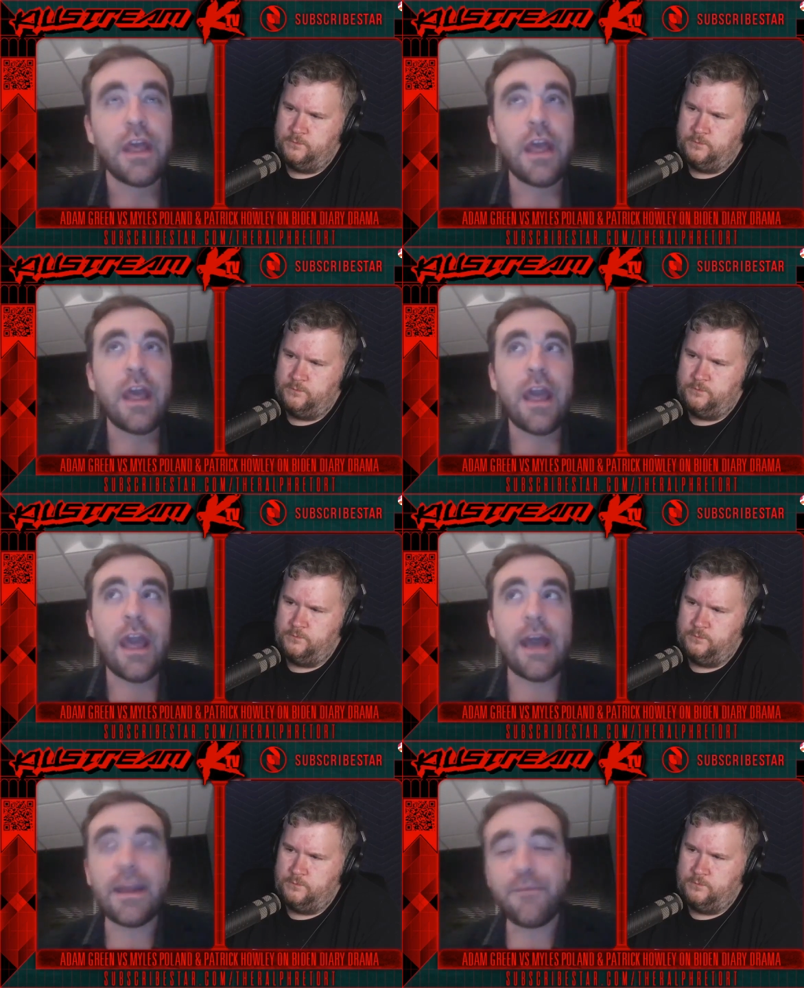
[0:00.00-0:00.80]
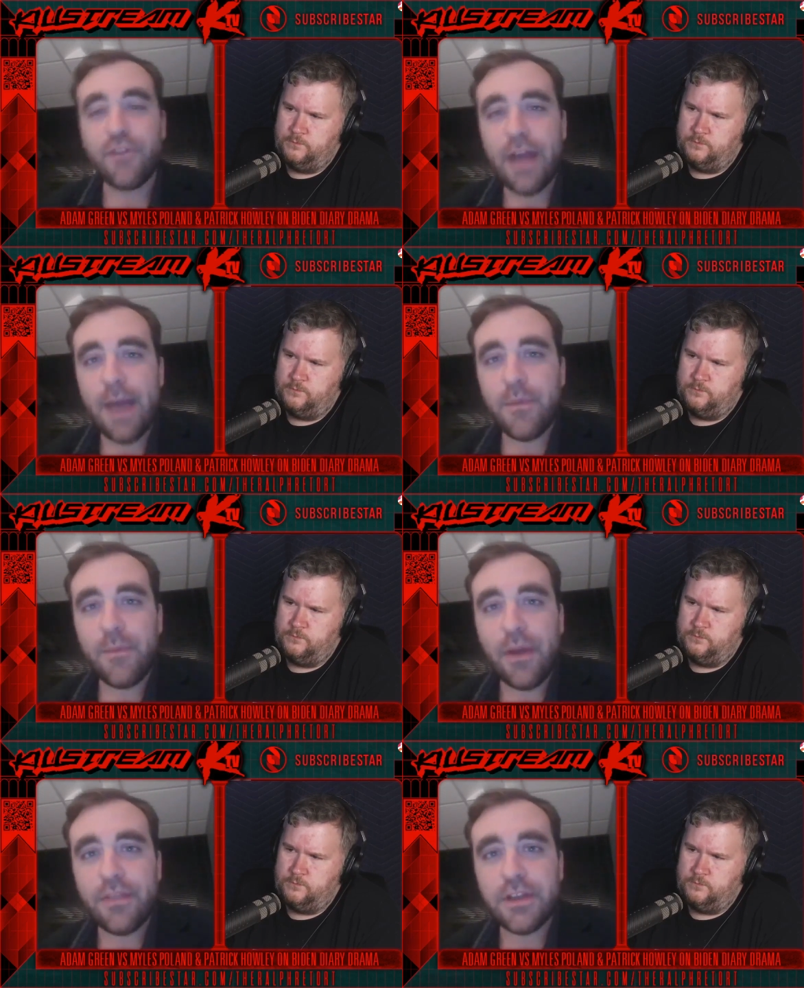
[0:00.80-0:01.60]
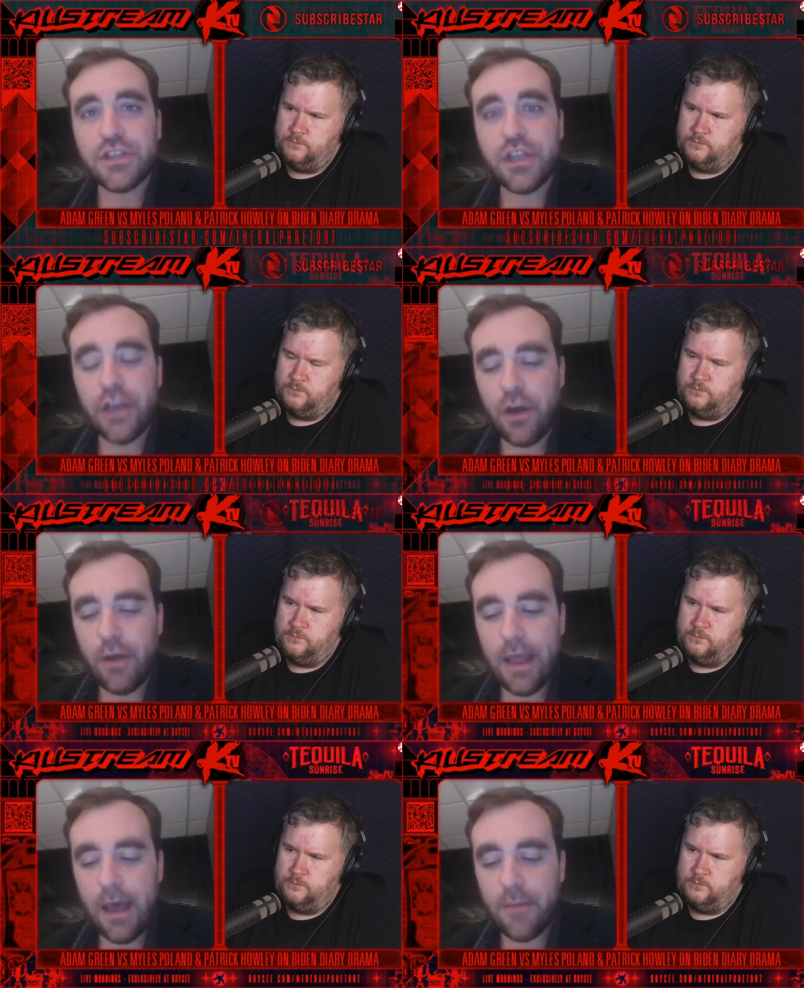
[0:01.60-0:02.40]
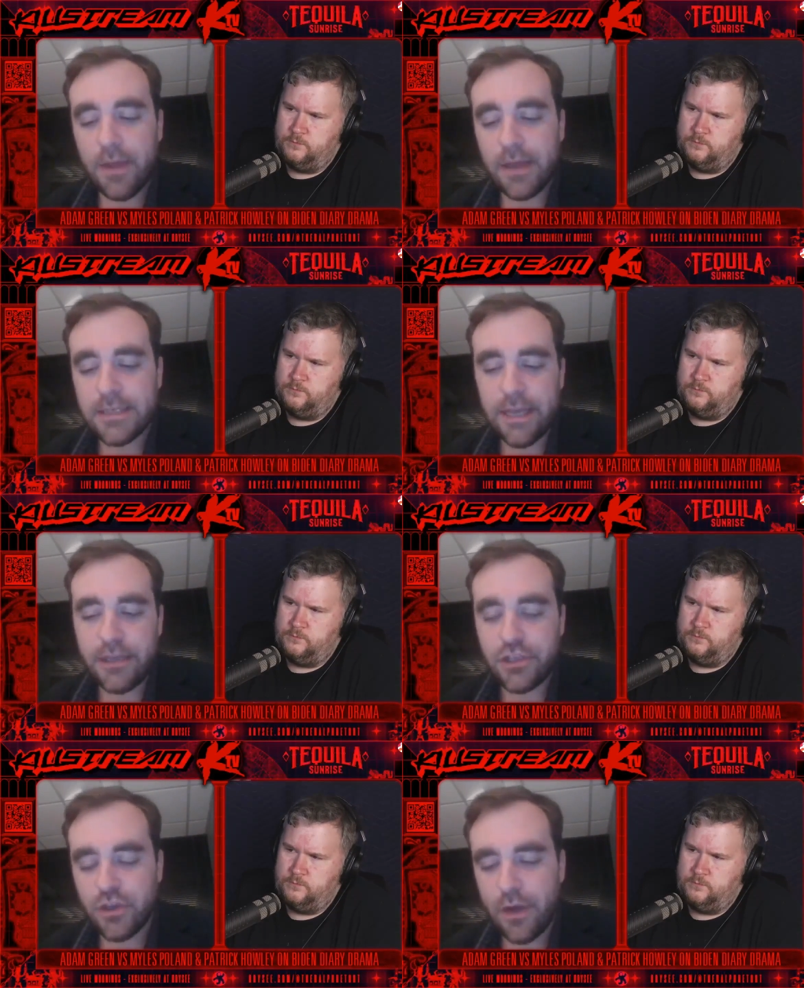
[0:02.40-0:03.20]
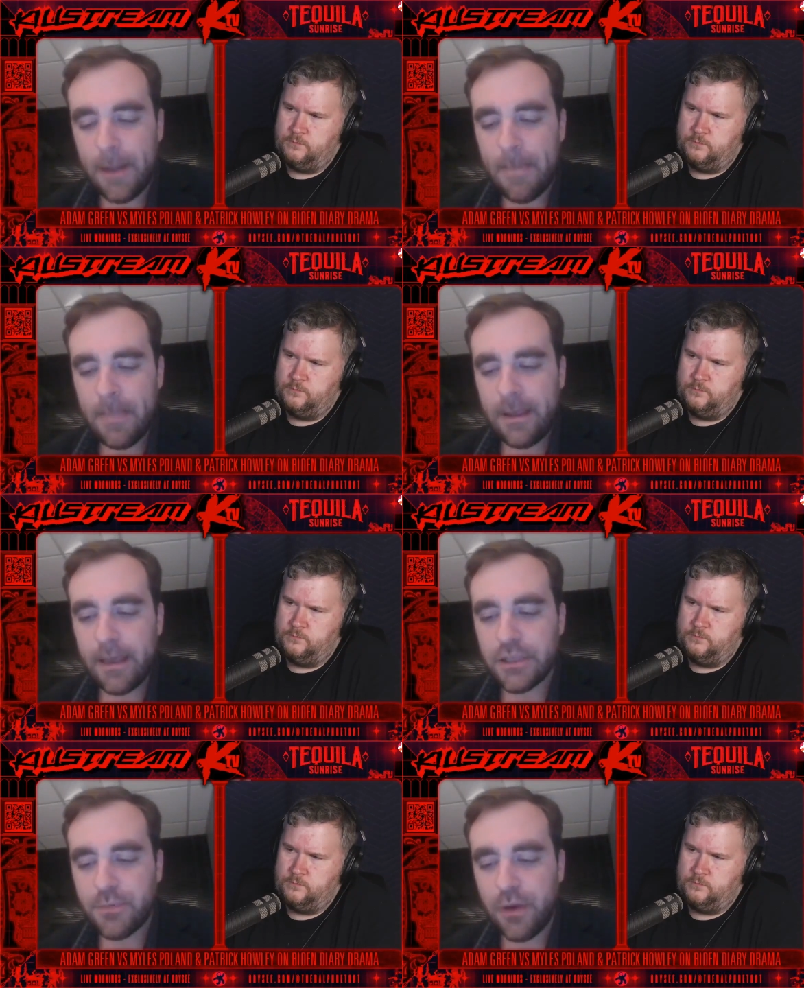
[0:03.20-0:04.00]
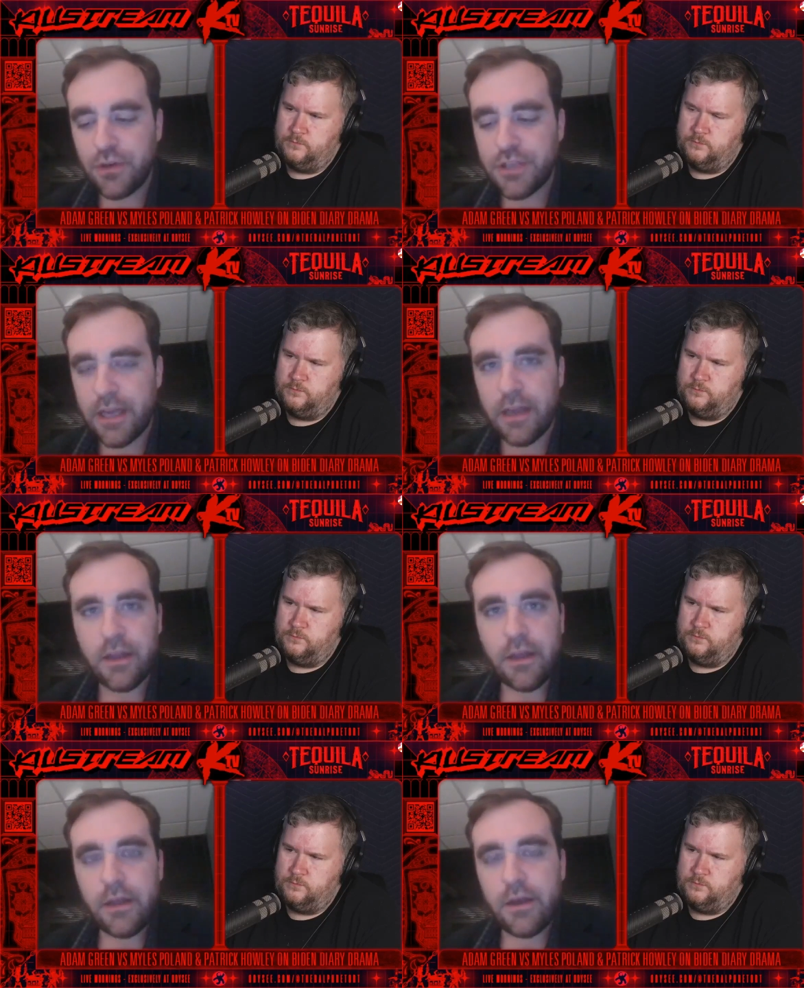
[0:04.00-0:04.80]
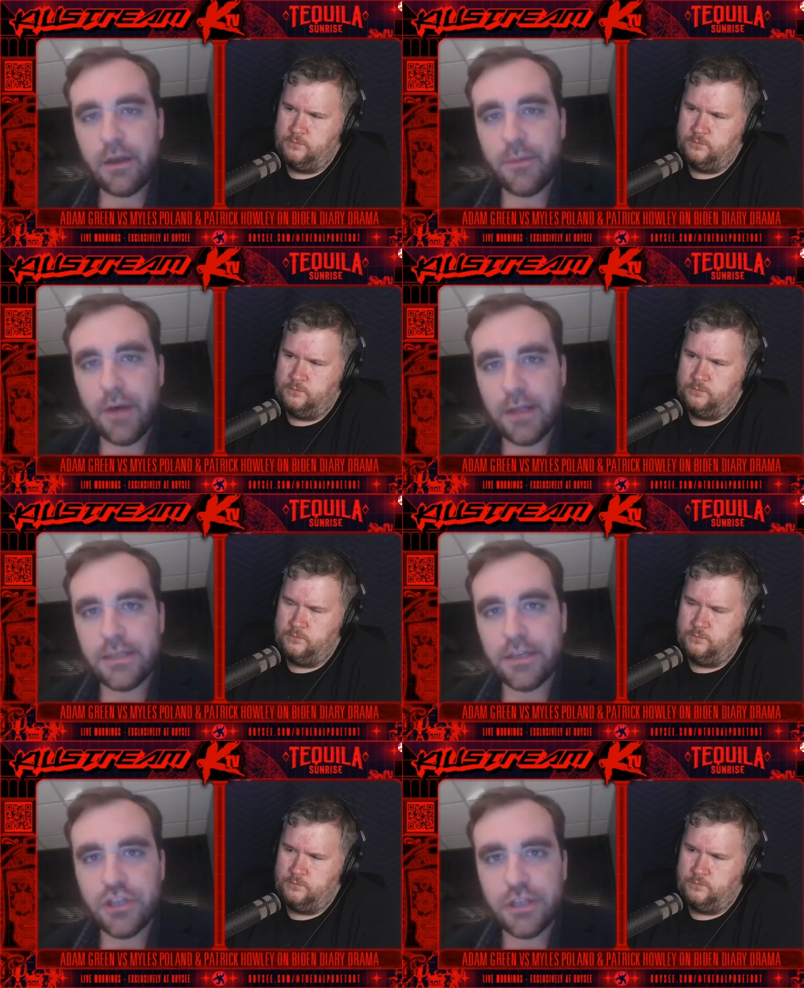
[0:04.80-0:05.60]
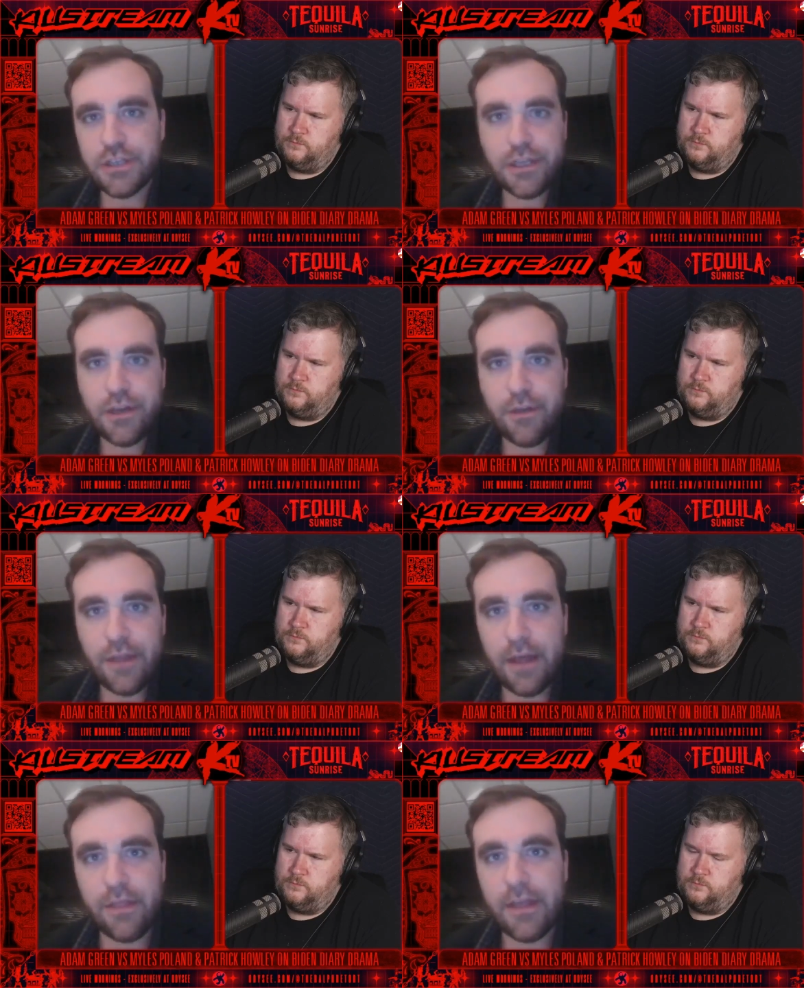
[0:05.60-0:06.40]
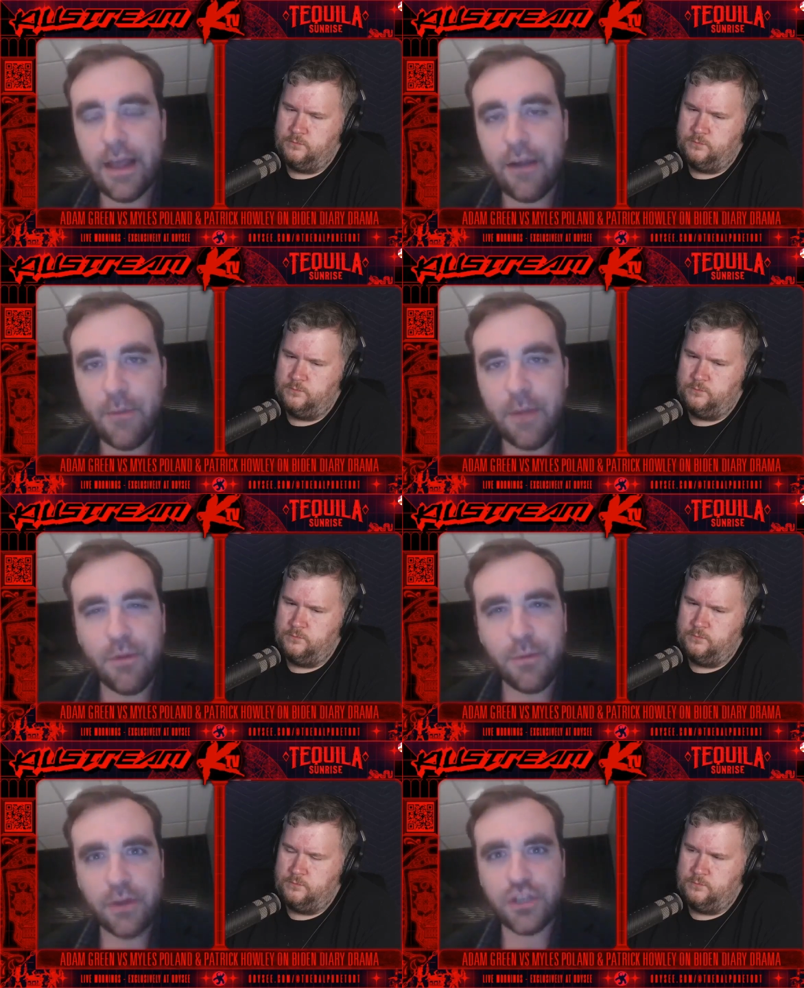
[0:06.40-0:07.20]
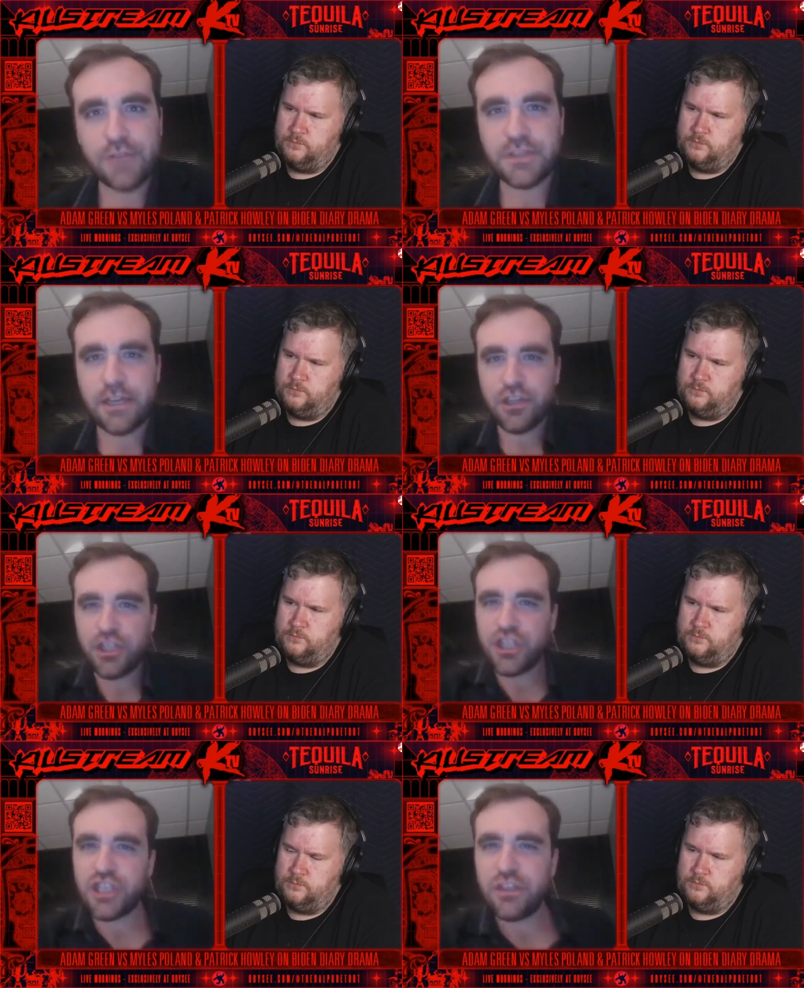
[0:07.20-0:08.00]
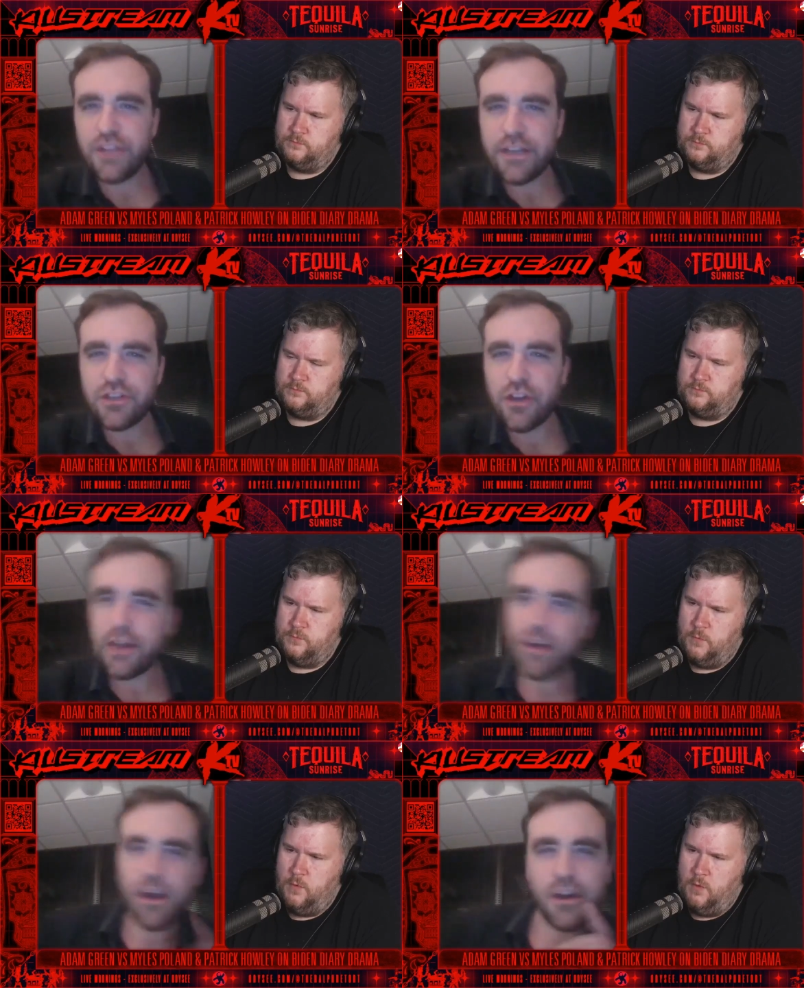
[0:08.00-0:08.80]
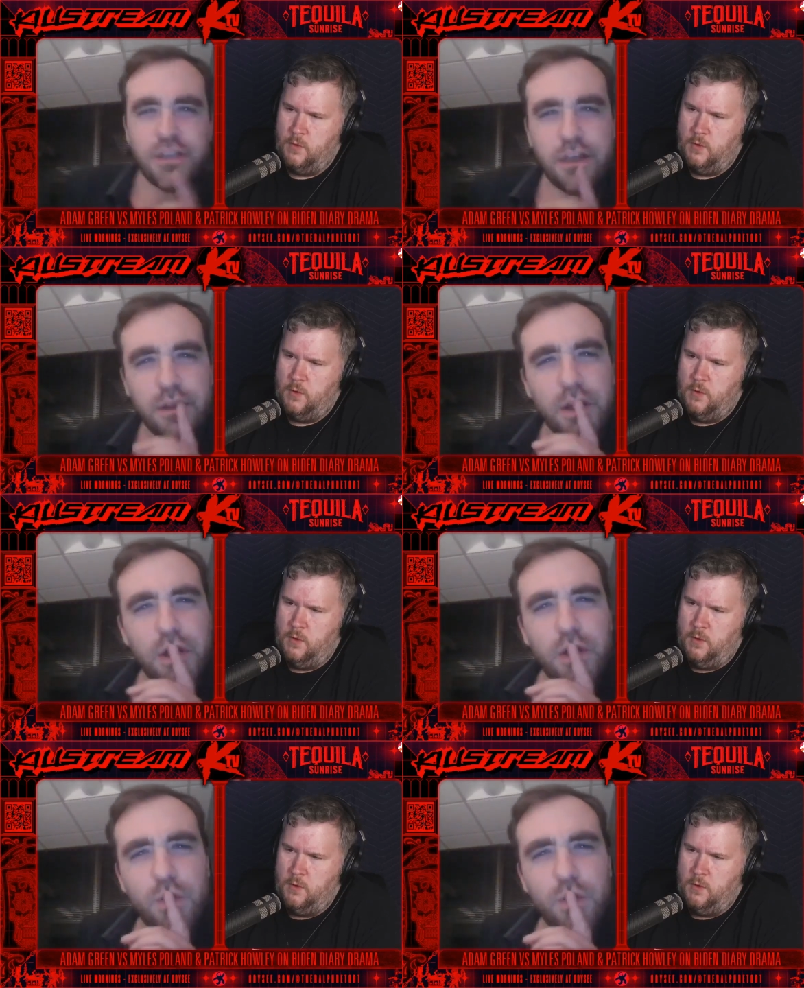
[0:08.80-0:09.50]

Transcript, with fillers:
Speaker 1: And I'm very happy about this, because I enjoy exposing politicians. That thing I remember about Jeff Sessions shielding his granddaughters. Oh,